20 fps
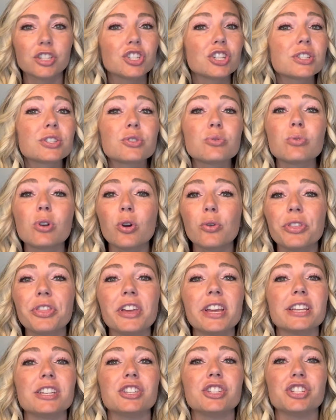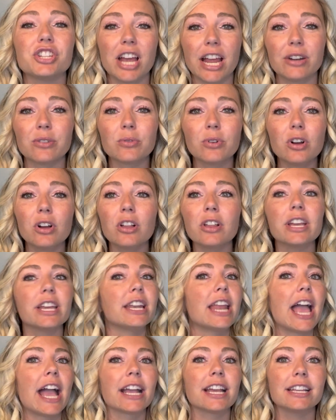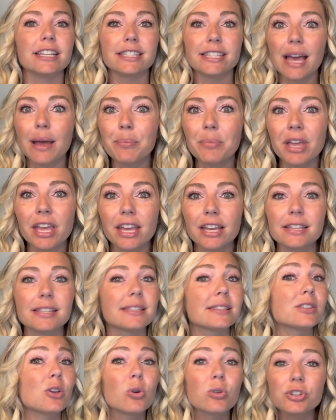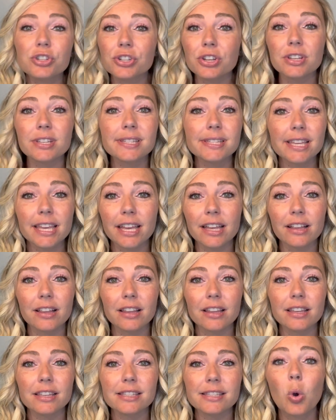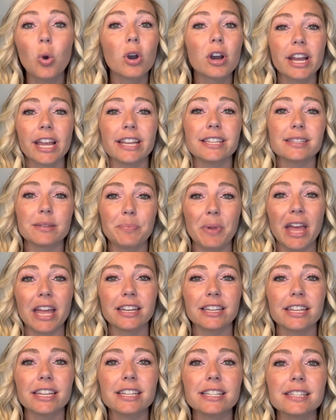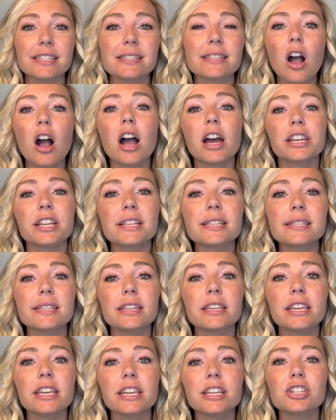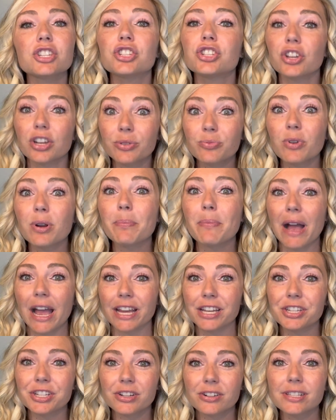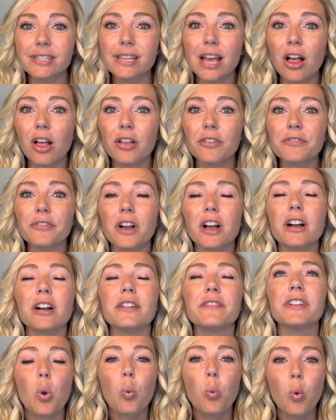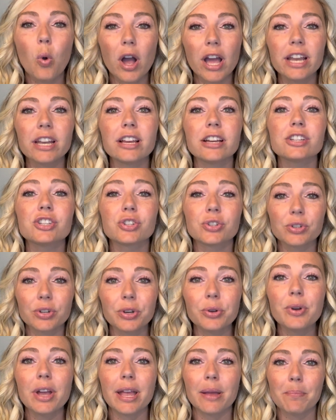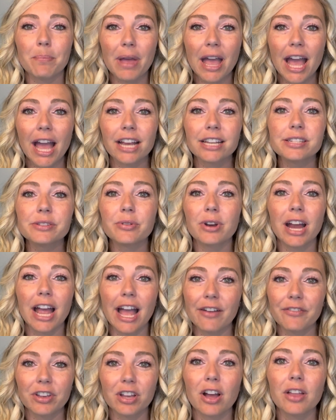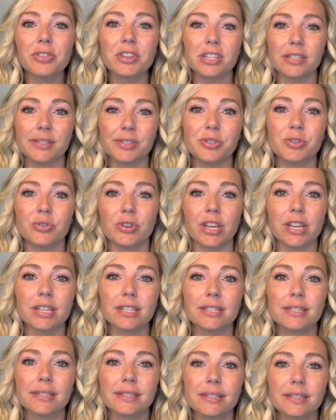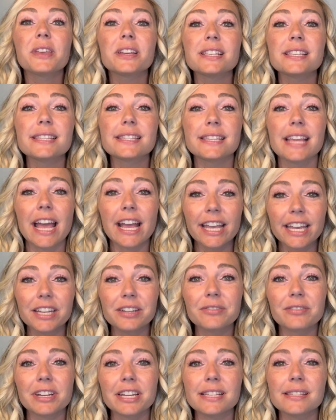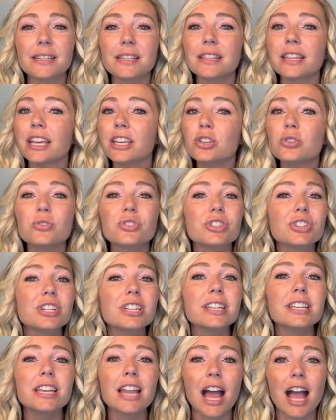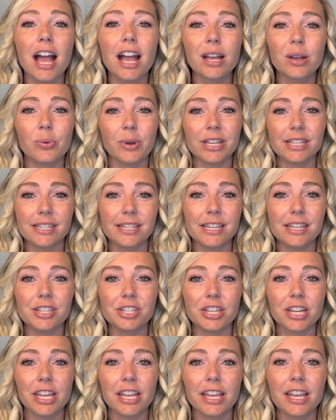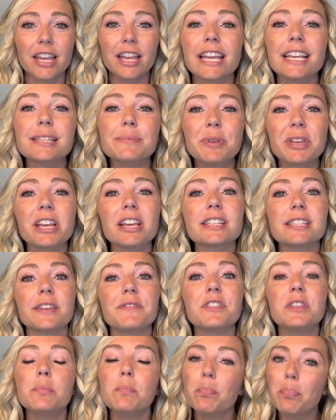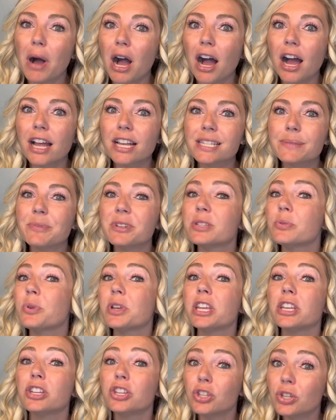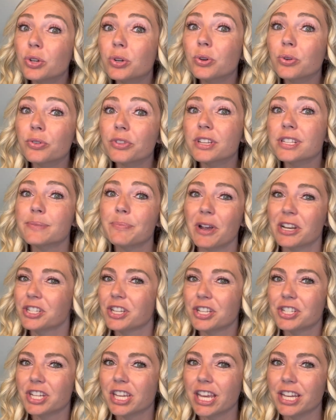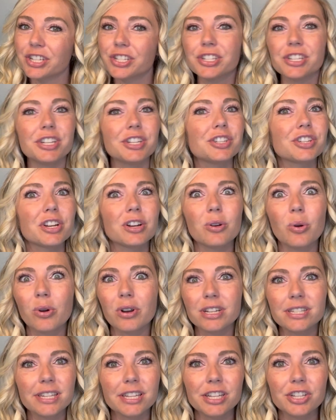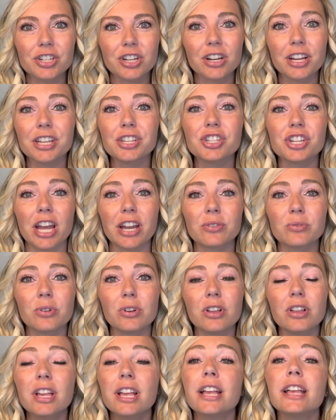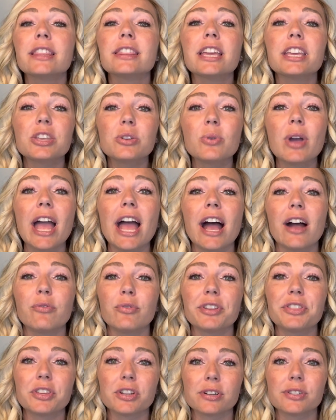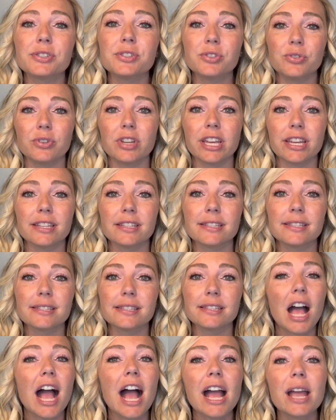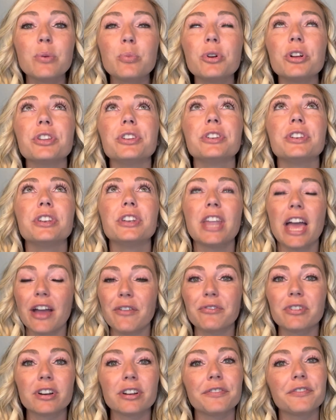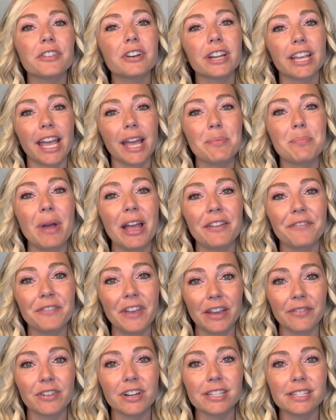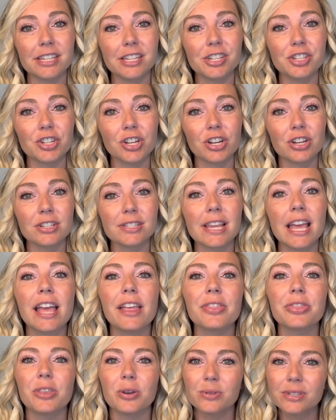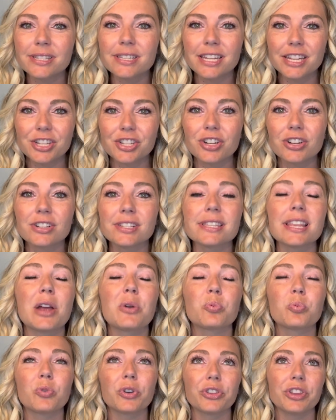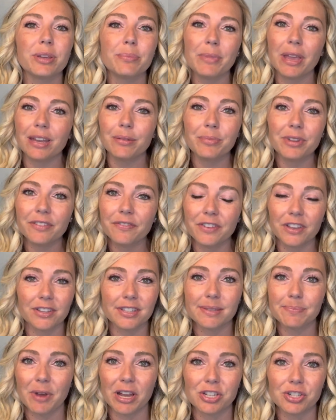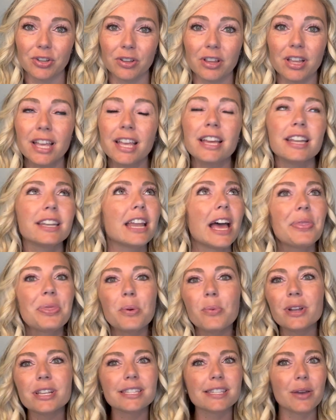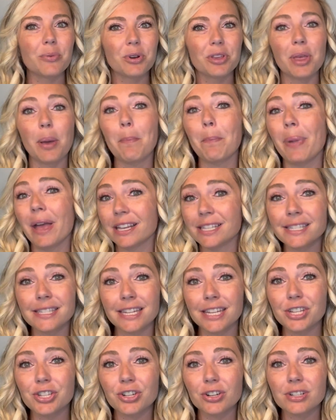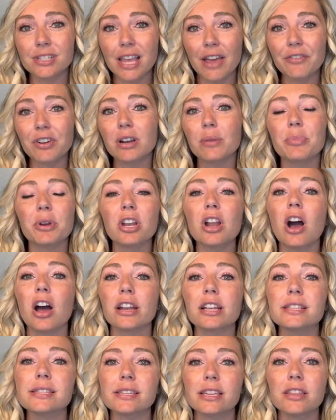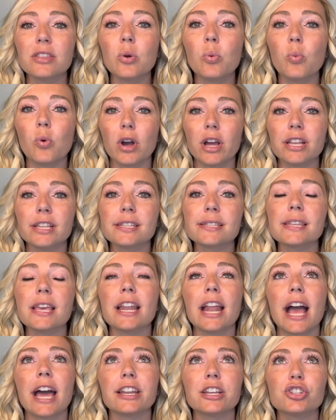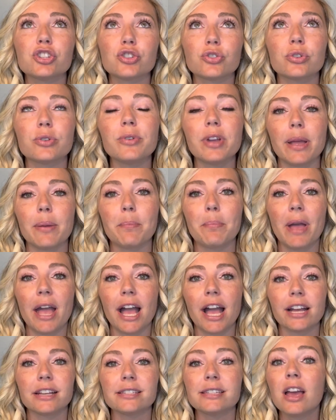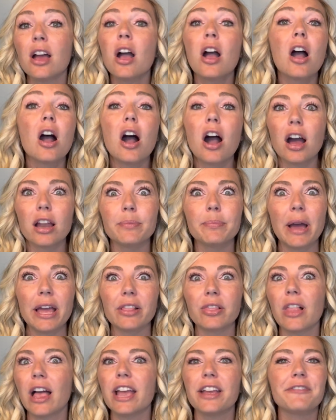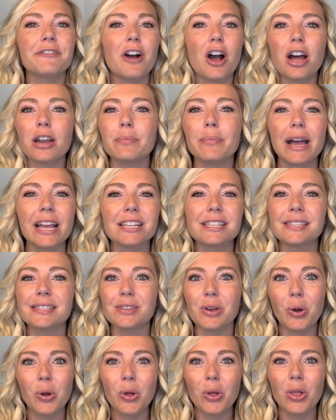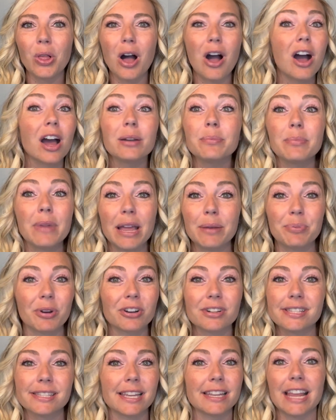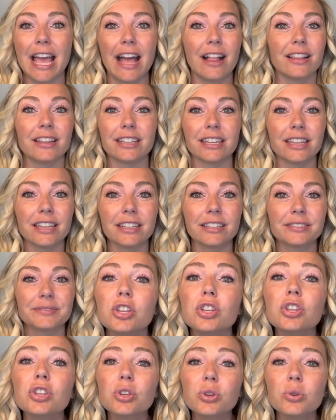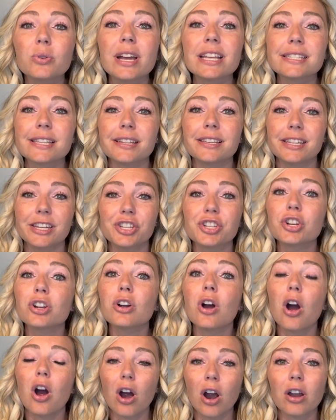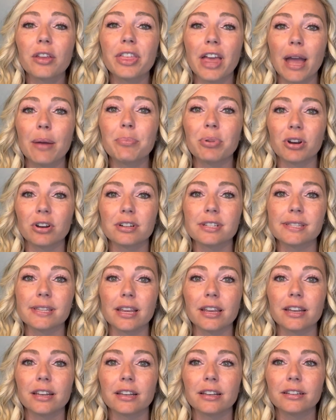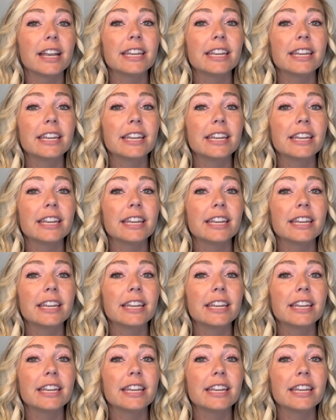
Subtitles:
Just growth in general in academics, social skills, or independence, honestly should remind yourself of what a true impact you are having on these students. The second reason that you should not quit teaching is because of the bond between you, the special education teacher or teacher in general, that you have with your students. I will never forget my favorite teachers and those teachers that really made me feel special. Not the ones that were the best teachers ever, but honestly the ones that had a true impact on my life, on my soul, on my personality. You as a teacher are that person.